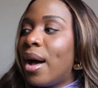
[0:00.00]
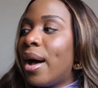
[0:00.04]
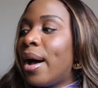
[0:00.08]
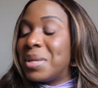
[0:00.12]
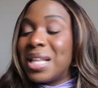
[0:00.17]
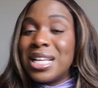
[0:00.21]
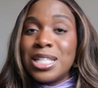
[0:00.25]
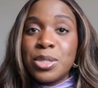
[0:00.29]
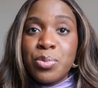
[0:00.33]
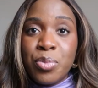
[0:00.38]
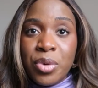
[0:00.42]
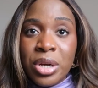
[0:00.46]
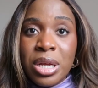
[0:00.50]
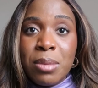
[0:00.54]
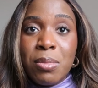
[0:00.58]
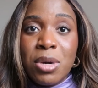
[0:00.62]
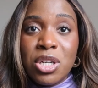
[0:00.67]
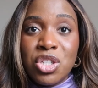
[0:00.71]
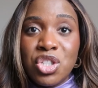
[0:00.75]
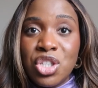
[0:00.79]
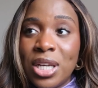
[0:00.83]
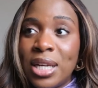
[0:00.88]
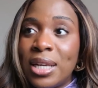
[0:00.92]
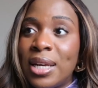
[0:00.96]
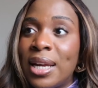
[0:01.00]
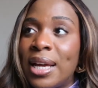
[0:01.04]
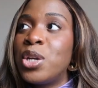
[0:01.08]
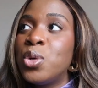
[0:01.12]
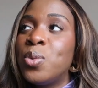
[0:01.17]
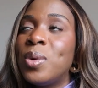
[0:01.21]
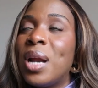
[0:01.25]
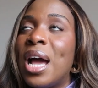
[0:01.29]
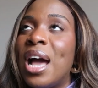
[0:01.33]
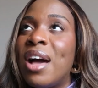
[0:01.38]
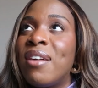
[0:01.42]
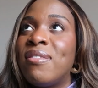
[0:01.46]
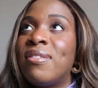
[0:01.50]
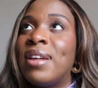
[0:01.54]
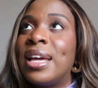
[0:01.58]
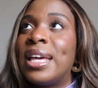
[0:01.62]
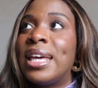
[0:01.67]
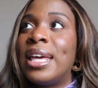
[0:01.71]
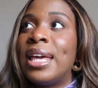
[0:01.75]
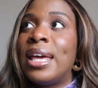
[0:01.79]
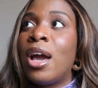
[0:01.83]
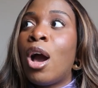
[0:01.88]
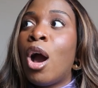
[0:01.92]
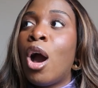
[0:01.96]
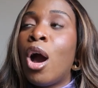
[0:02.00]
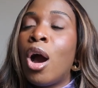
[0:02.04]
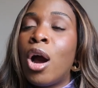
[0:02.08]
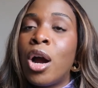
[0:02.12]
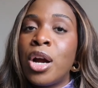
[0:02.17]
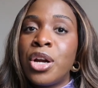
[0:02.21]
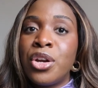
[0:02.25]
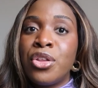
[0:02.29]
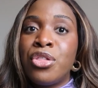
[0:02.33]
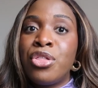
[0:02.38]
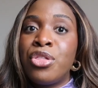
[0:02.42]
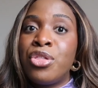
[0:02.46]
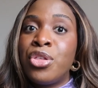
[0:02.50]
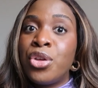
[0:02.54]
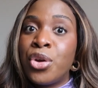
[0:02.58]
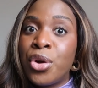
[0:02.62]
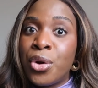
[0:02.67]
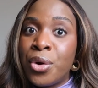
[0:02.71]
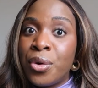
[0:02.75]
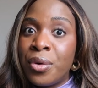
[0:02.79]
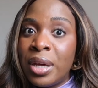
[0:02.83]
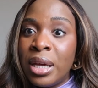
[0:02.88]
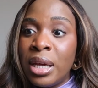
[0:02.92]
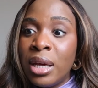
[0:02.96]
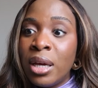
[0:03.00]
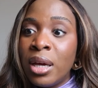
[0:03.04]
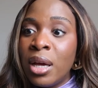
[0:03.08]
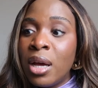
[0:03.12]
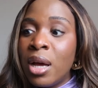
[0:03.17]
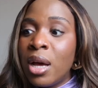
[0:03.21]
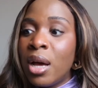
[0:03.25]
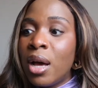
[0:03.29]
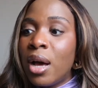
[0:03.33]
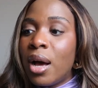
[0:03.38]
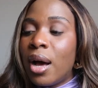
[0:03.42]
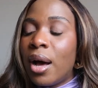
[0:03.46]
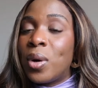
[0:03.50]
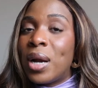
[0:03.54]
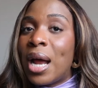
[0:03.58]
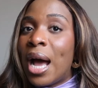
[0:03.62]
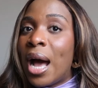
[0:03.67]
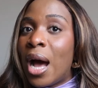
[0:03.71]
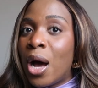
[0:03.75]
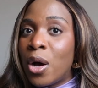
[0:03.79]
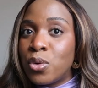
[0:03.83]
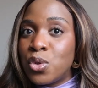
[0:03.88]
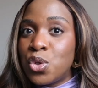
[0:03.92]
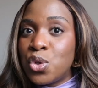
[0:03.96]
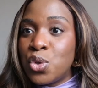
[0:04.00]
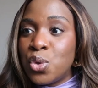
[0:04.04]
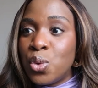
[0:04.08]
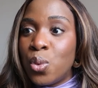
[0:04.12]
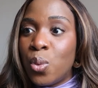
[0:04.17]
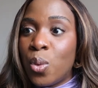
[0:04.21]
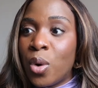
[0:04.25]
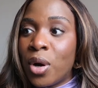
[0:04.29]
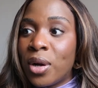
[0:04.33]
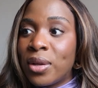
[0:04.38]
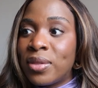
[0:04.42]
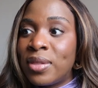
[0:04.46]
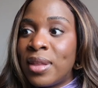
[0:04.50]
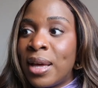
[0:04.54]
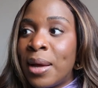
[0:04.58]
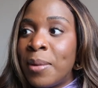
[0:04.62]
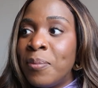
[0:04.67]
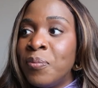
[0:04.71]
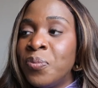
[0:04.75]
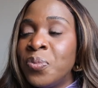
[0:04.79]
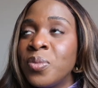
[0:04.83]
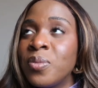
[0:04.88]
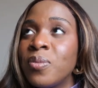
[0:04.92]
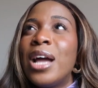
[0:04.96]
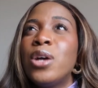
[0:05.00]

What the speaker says: But that's pretty much it. I don't have like a hard theory on how to work them.